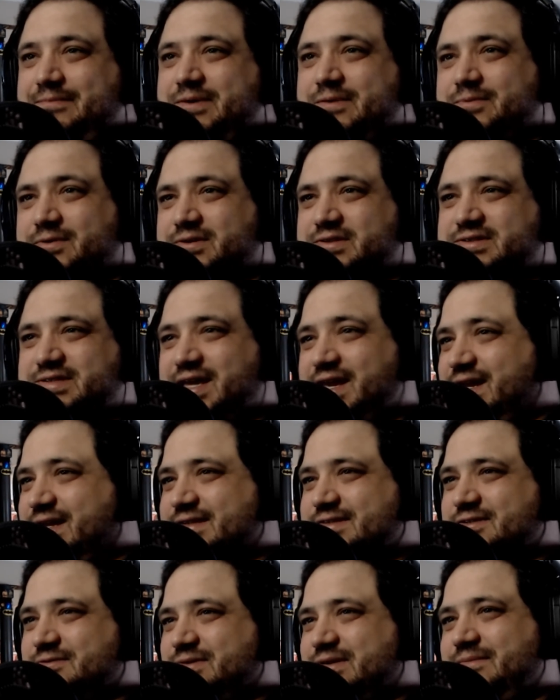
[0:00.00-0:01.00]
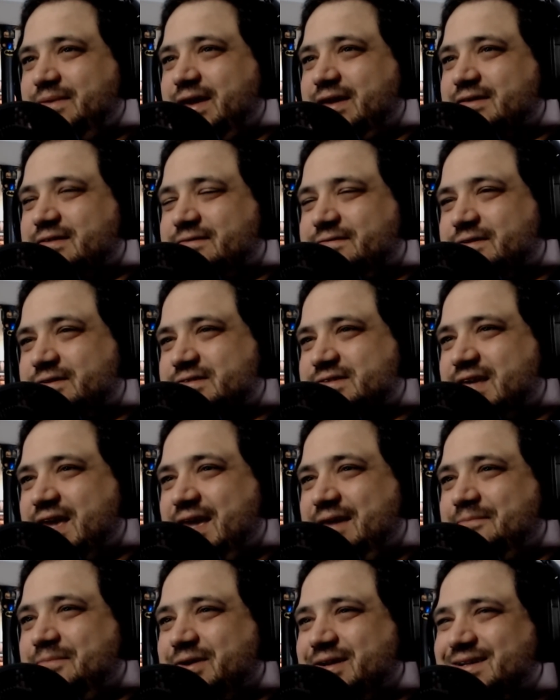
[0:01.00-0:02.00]
People are saying it's a remake of the first
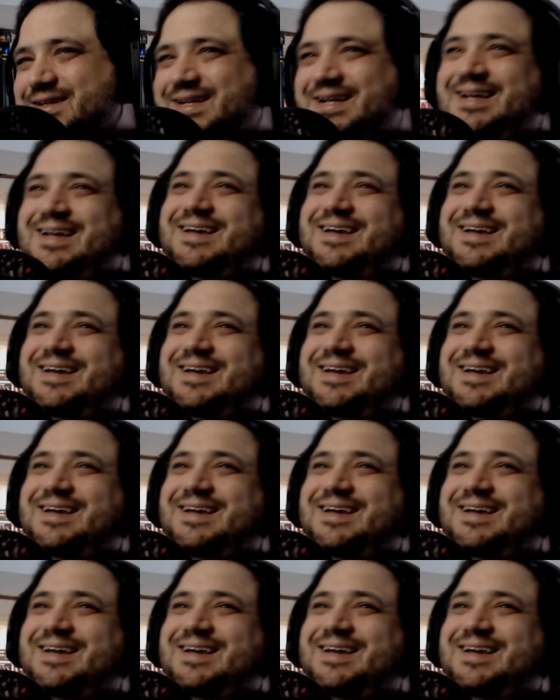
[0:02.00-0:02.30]
game, but